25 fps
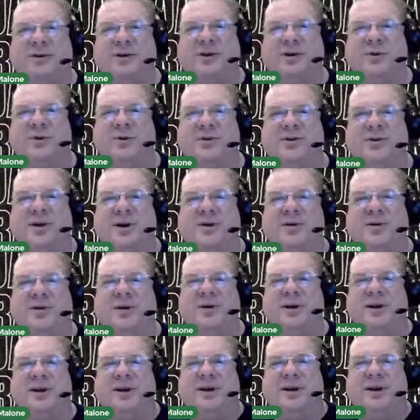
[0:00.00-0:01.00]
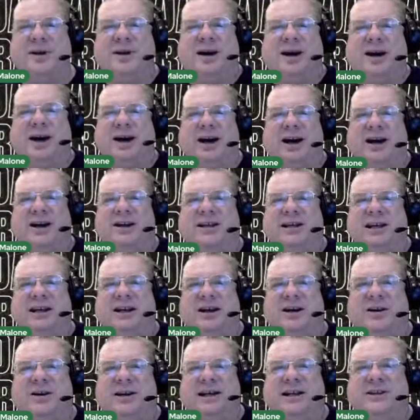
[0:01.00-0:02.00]
So,
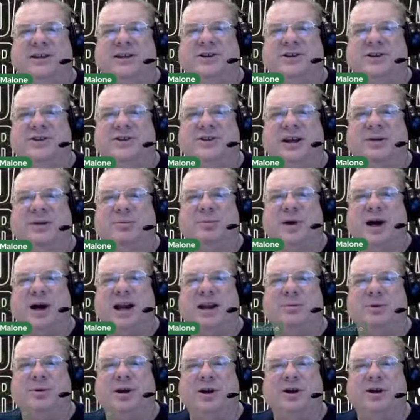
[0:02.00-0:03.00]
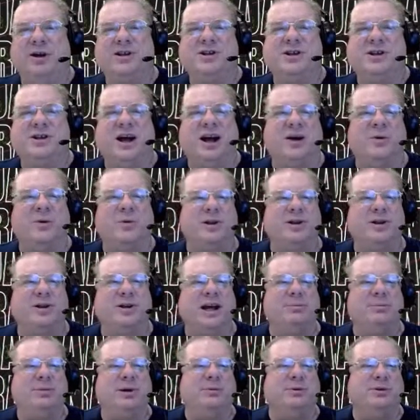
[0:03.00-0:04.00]
it might have been a good stock at one time.
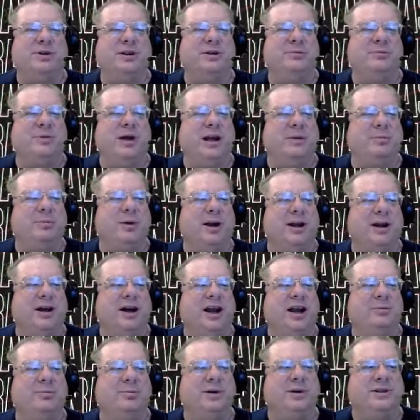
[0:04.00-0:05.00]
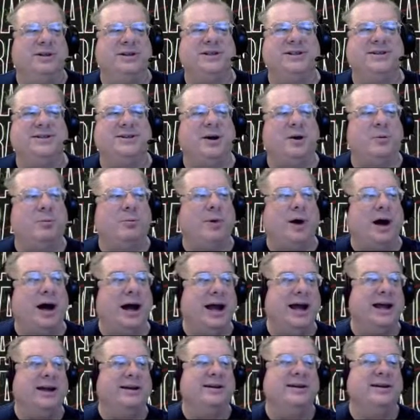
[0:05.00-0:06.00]
People did make money on it, but just don't buy
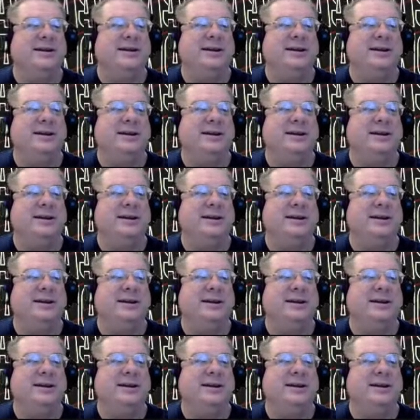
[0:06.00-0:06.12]
it.